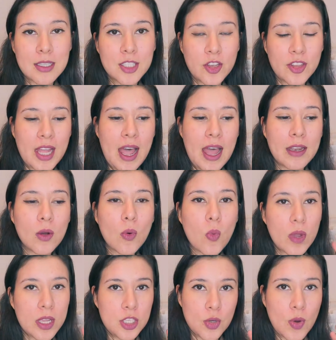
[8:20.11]
so that
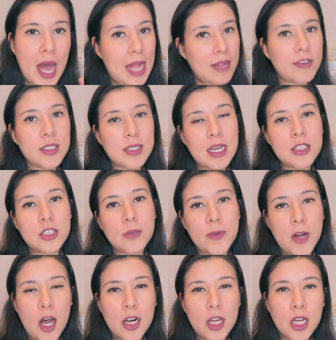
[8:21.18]
when you advertise your
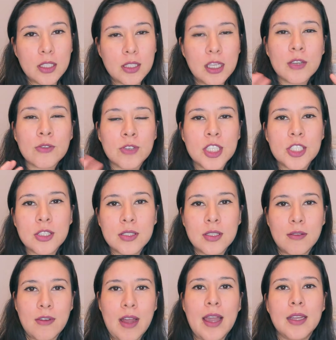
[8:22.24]
product, it reaches
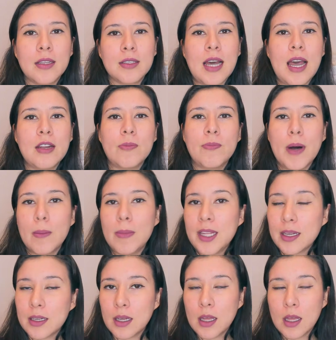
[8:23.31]
the right kind of
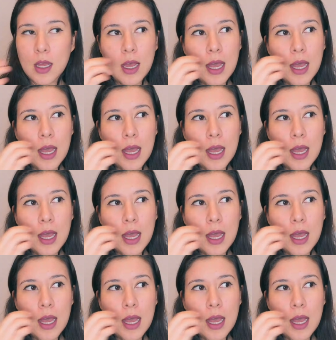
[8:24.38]
public.